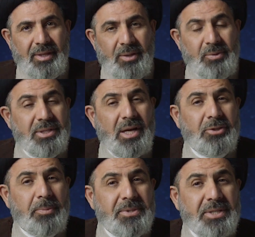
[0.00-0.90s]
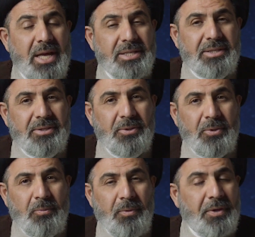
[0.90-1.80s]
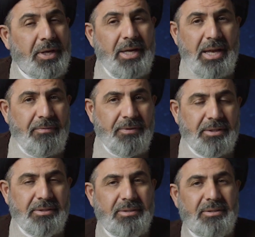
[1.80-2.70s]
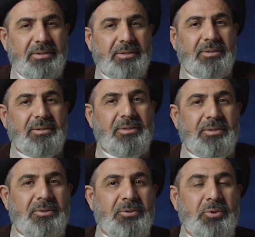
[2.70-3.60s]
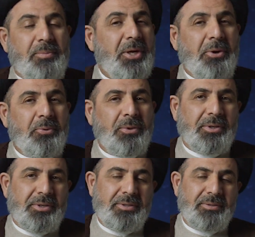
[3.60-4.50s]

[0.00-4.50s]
He was not obsessed with the caliphate, to be a ruler.